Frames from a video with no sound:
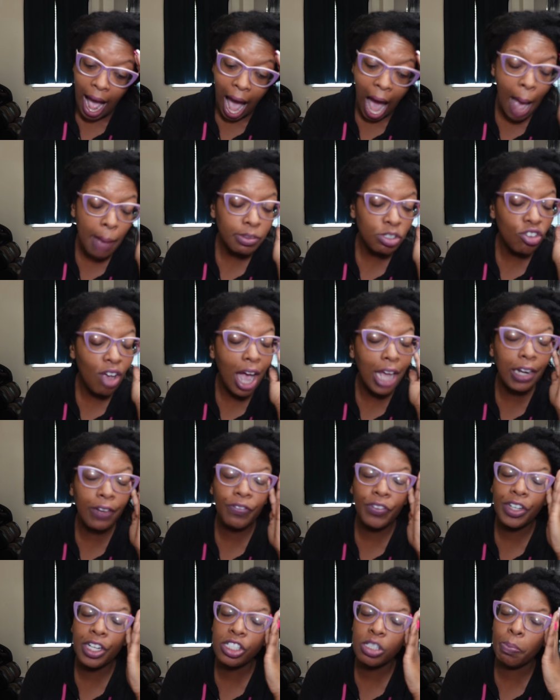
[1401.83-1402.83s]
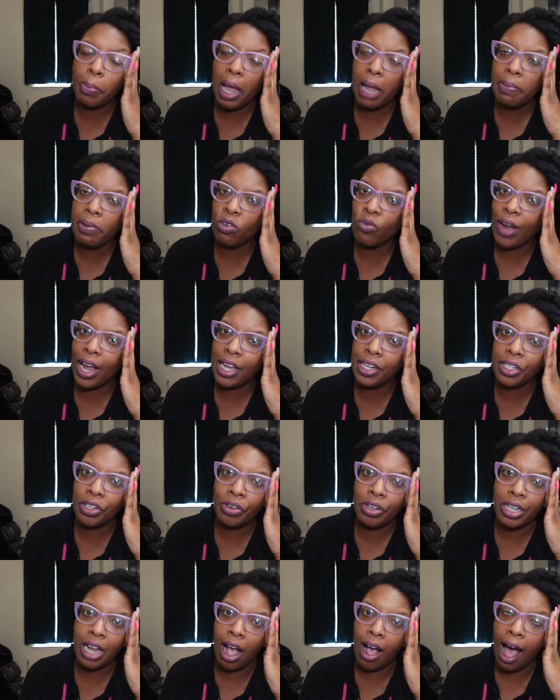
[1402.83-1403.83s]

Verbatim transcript: I'm trying to finish Baby Reindeer, y'all.